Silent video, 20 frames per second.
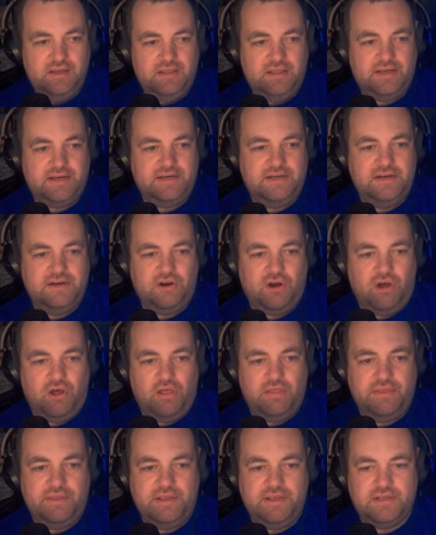Like, I did
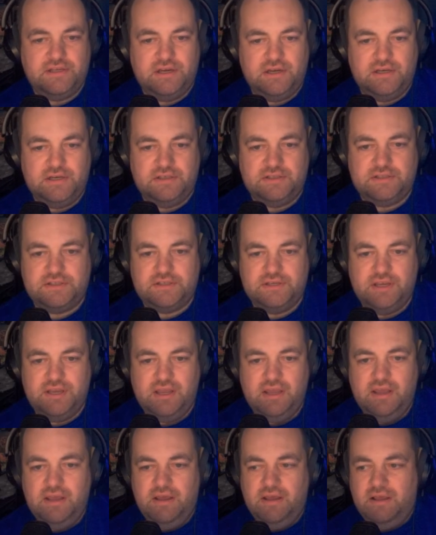all these hunts.
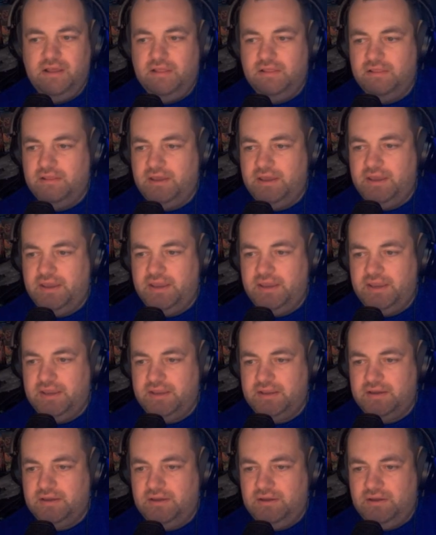
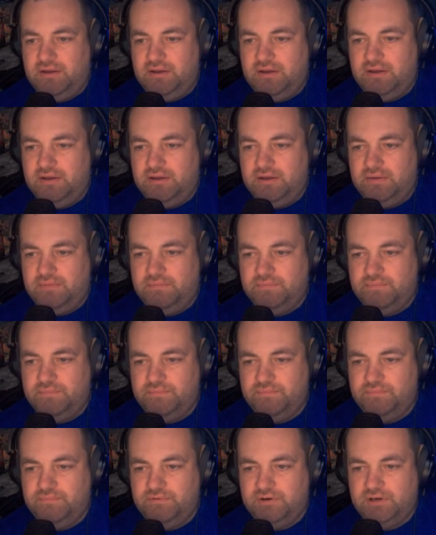Like,
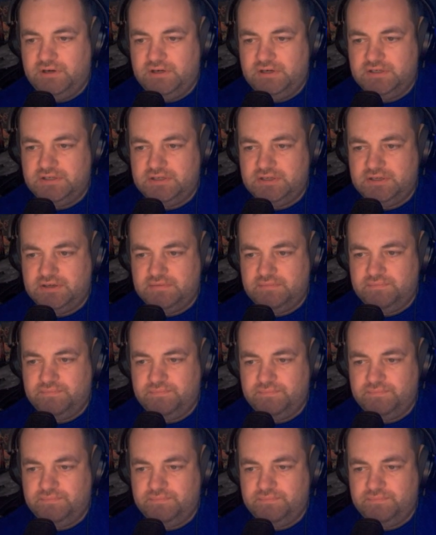where is it?